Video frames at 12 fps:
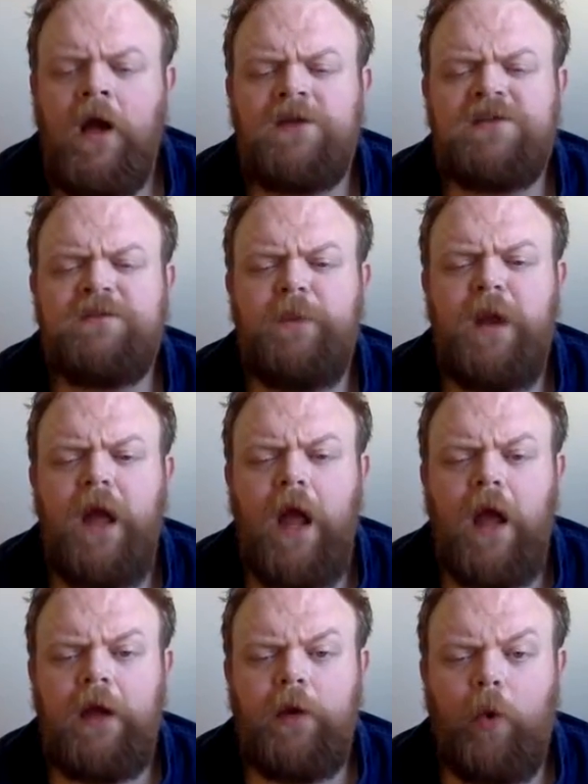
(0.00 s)

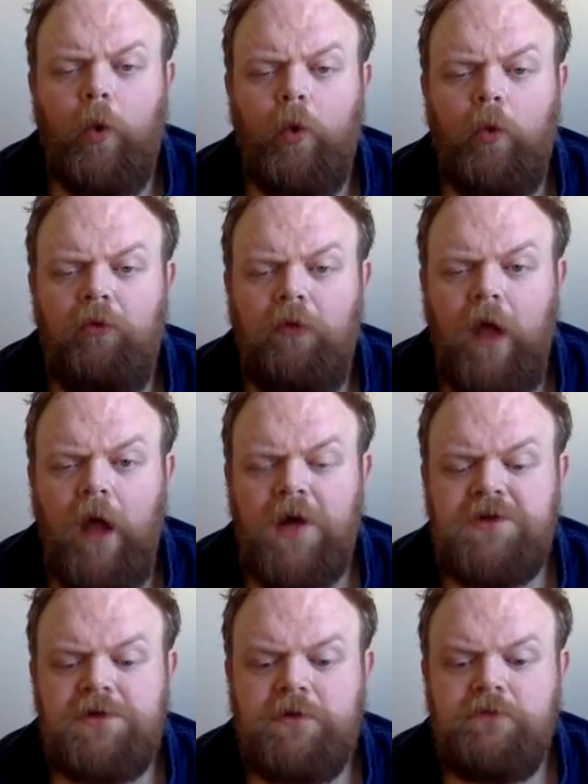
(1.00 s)
Explain all
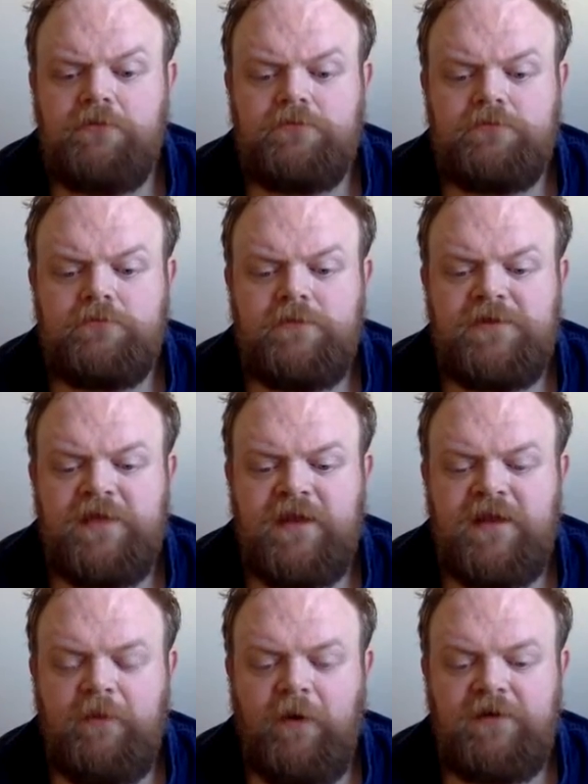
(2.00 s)
that,
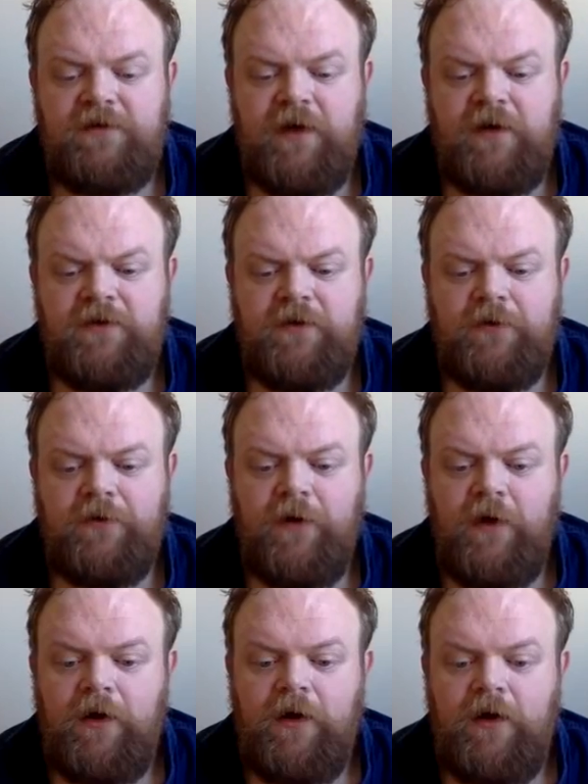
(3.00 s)
said the Mock Turtle.
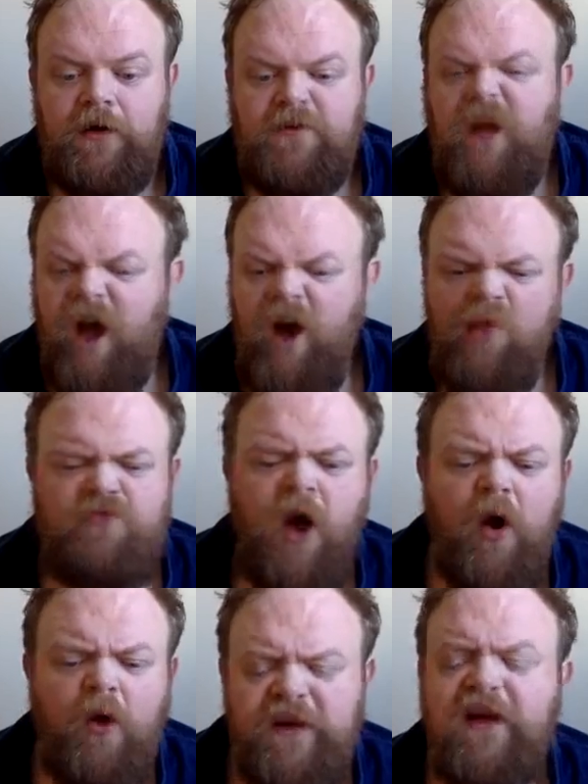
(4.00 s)
No,
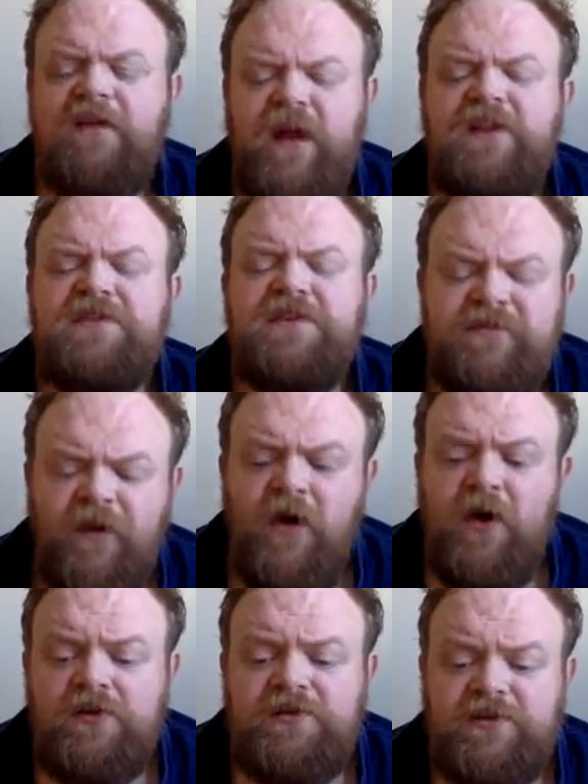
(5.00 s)
the adventures
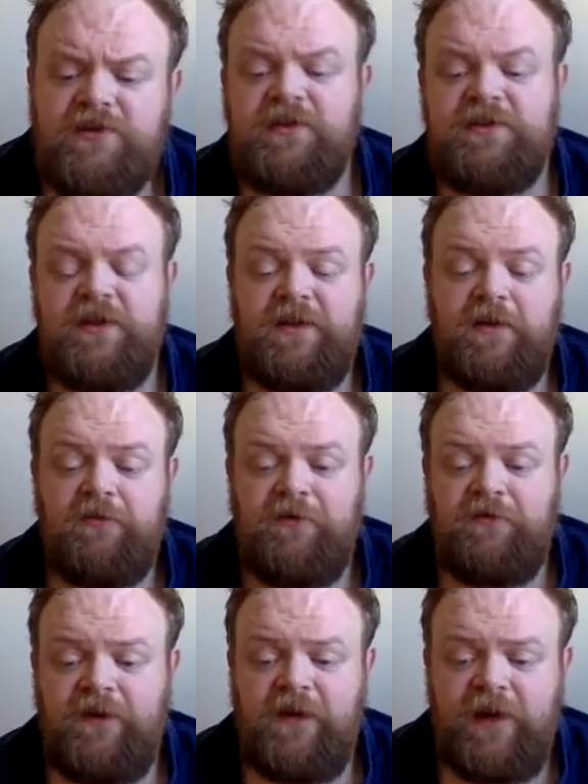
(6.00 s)
first, said the
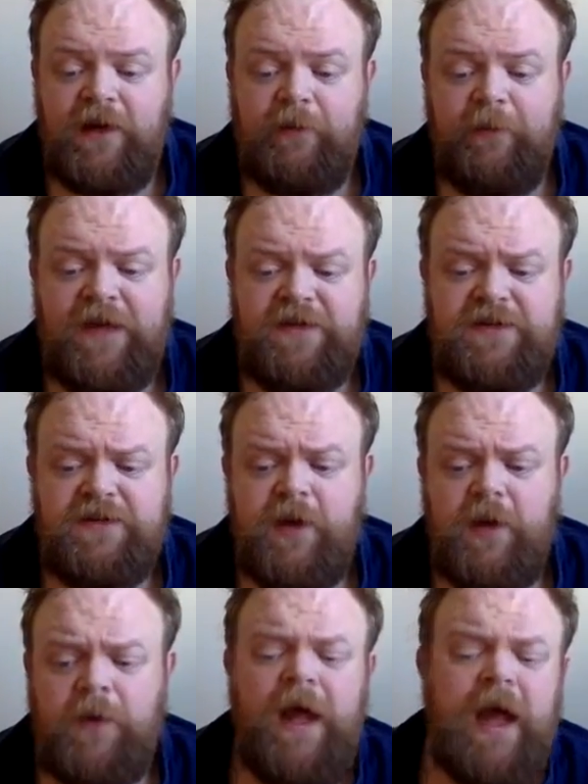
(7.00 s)
Gryphon in an impatient
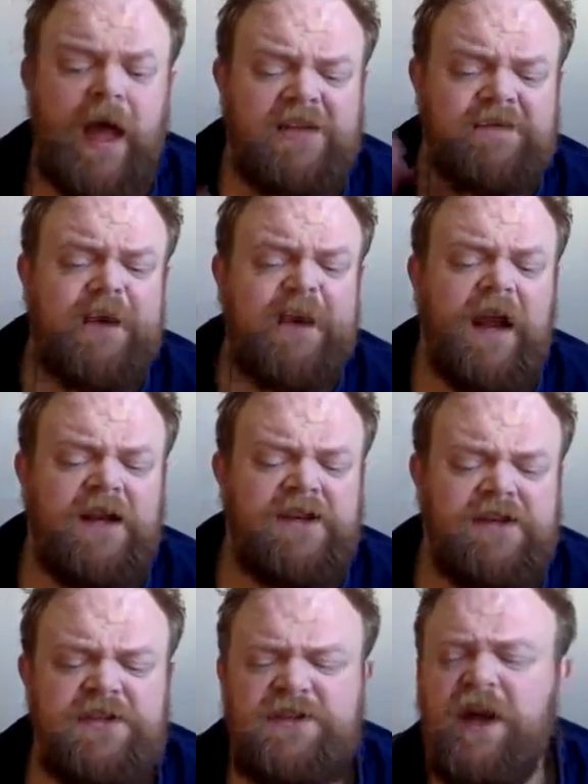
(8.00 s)
tone.
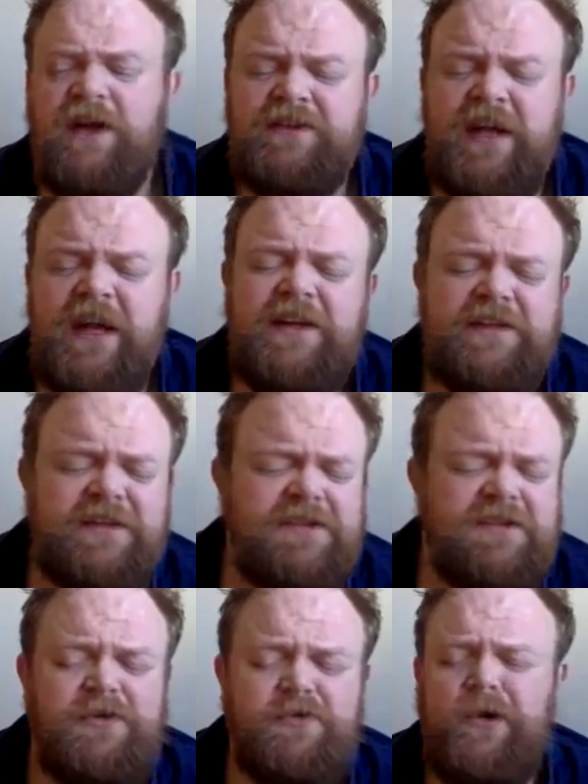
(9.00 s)
Explanations take
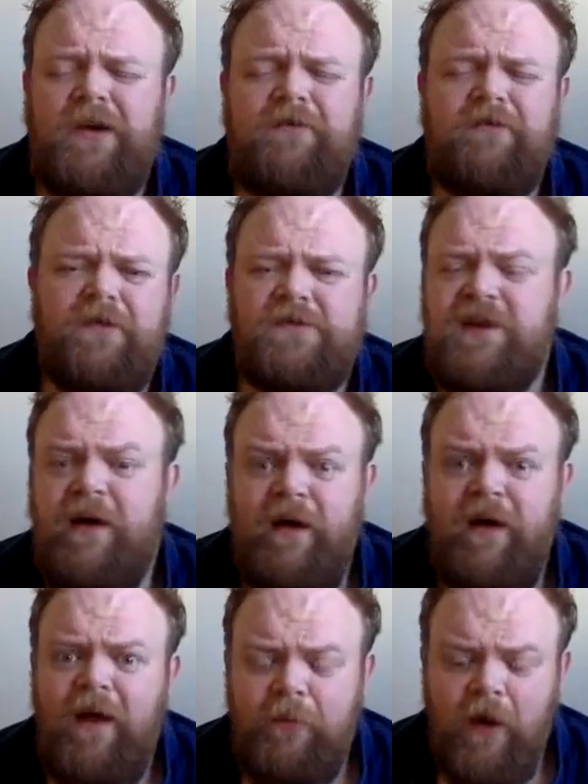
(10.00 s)
such a dreadful
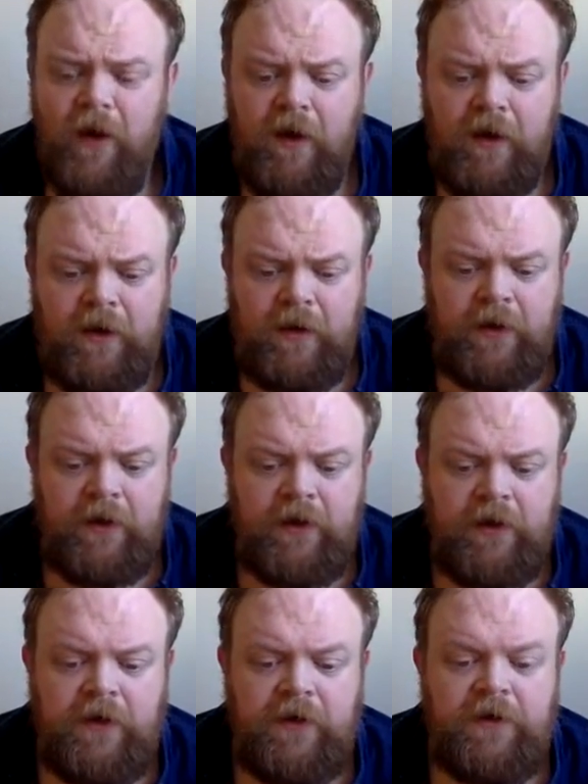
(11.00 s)
time.
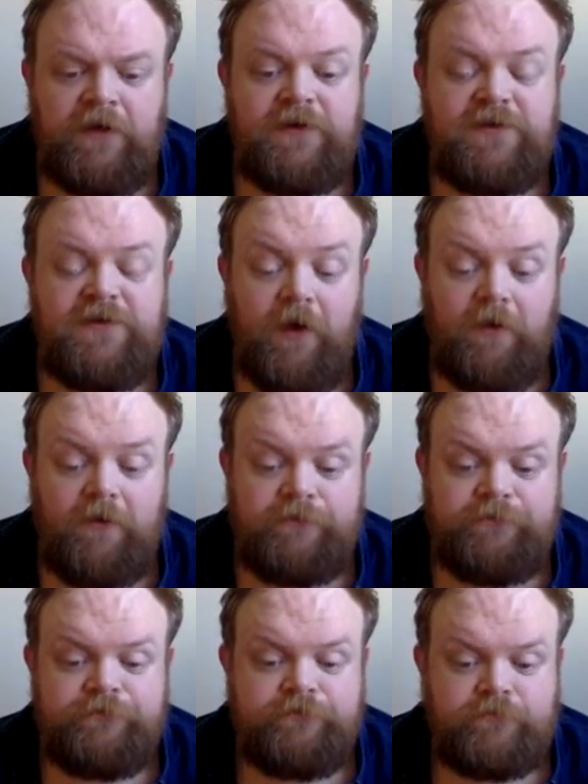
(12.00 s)
So,
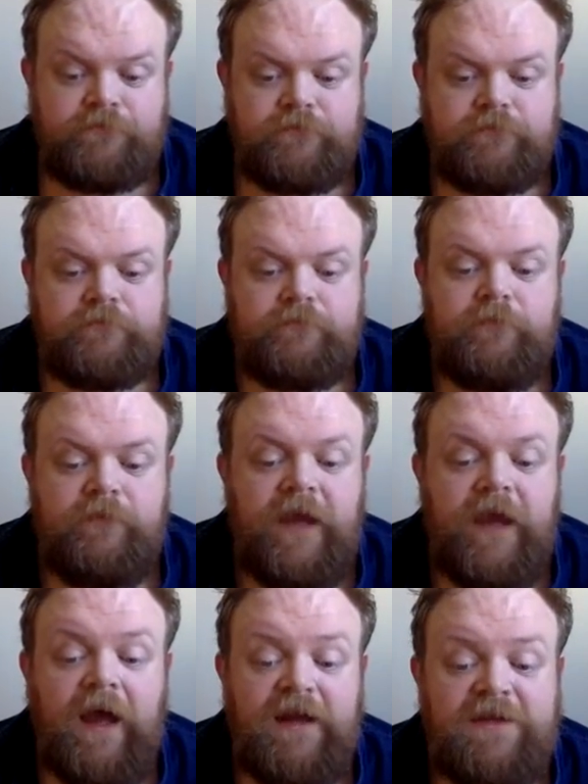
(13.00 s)

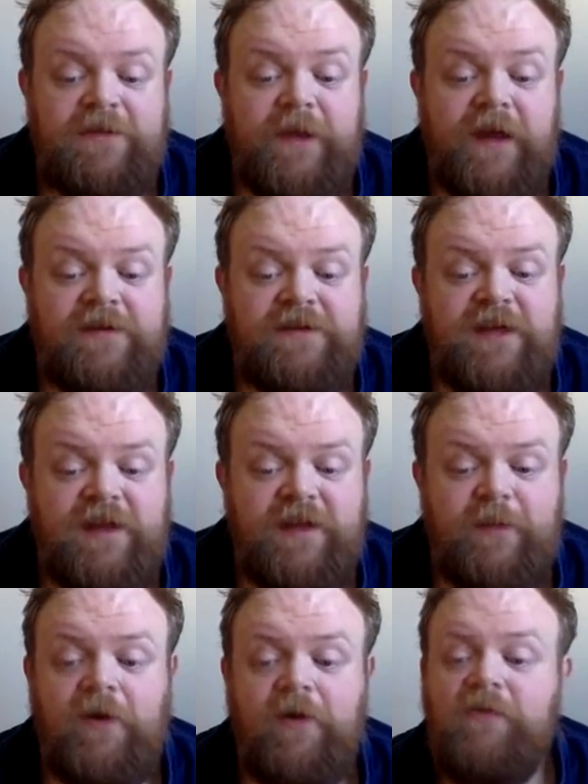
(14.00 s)
Alice began to tell
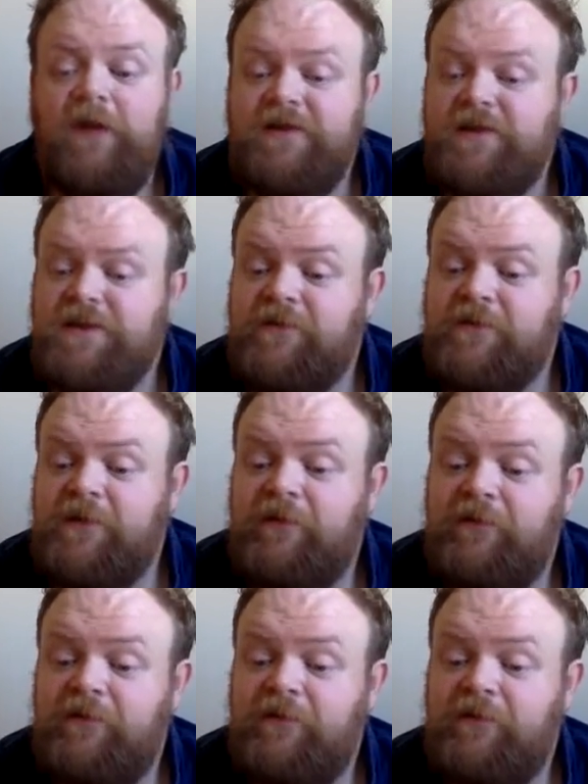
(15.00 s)
them her adventures from